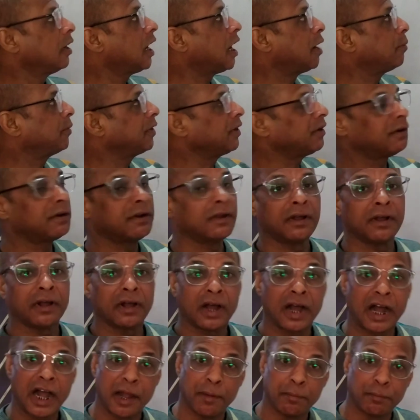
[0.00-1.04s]
I'm
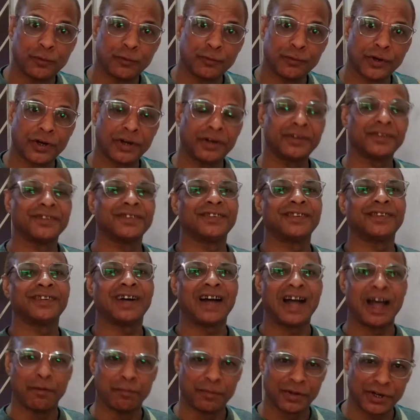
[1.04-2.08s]
poor.
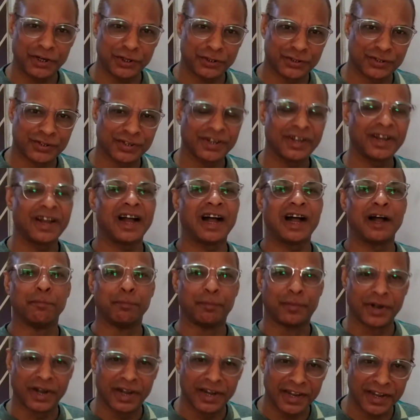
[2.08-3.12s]
I'm rich. I'm
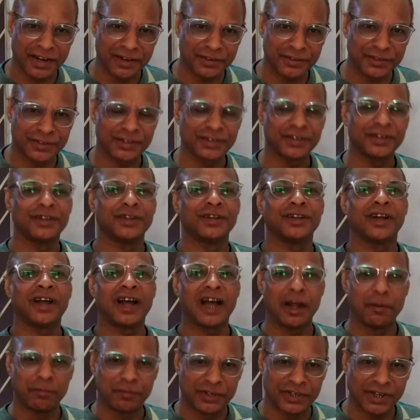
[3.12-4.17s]
brilliant.
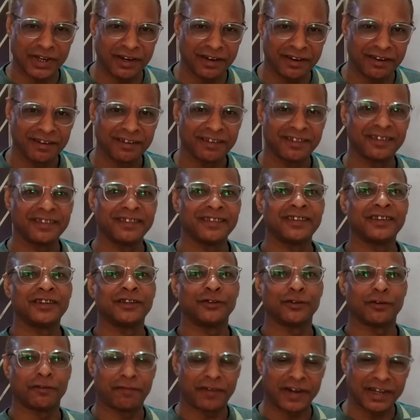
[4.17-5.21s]
I'm dull.
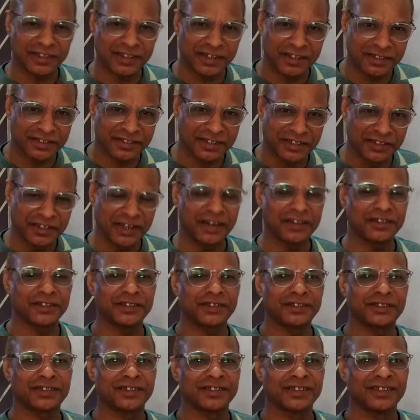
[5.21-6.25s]
Your father is
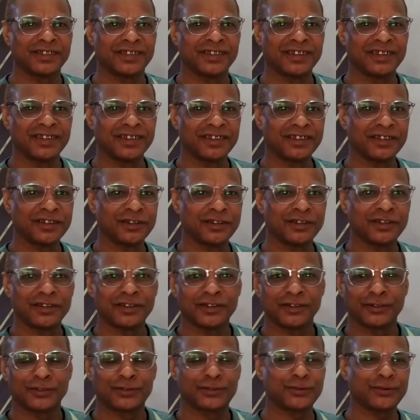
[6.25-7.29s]
intelligent.
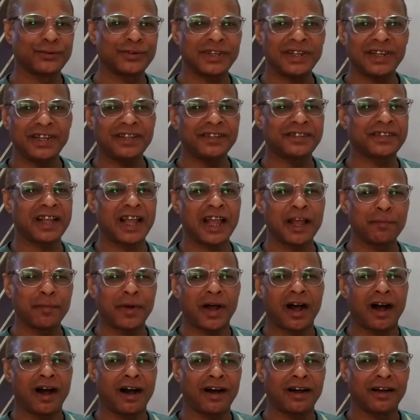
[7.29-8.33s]
So is, am,
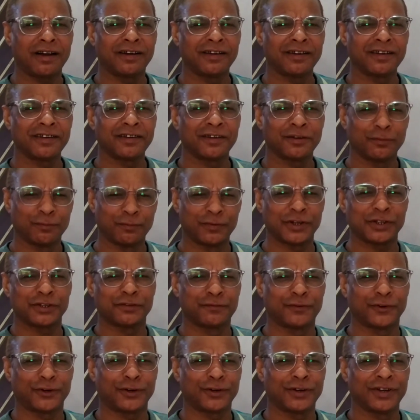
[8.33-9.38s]
are,
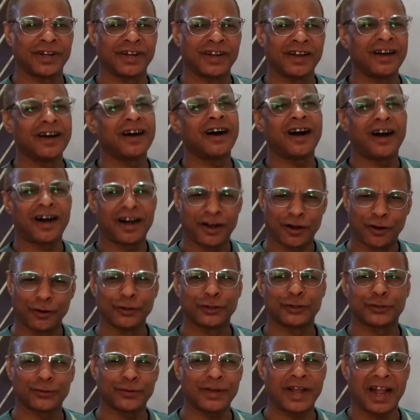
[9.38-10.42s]
was, were are
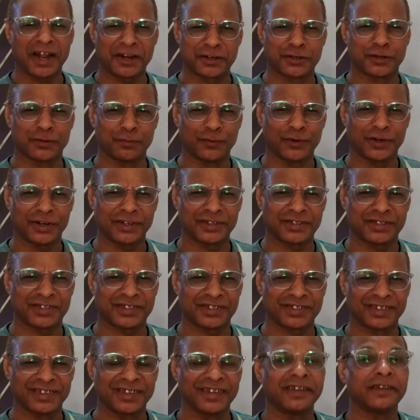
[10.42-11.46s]
also action
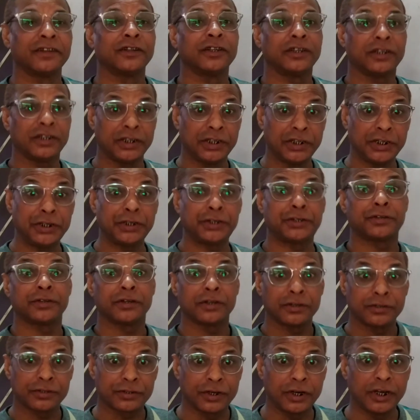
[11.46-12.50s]
words. Eat,
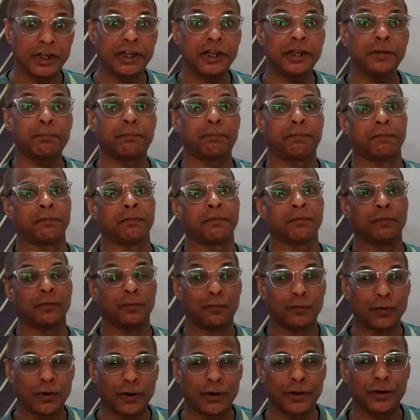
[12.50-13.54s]
sleep,
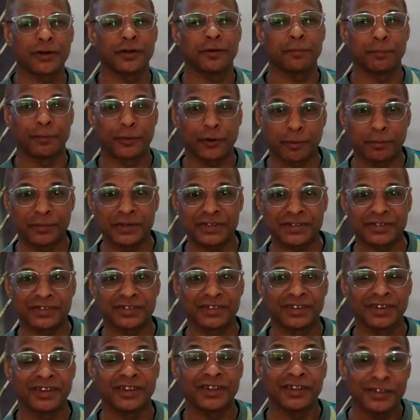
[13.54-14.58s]
walk,
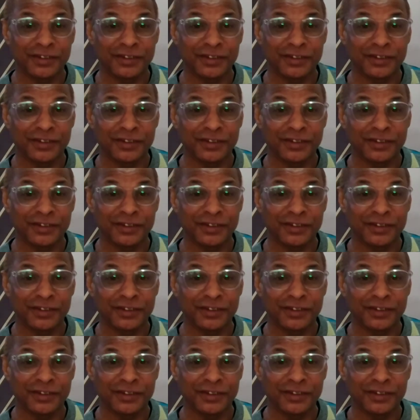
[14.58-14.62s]
promise.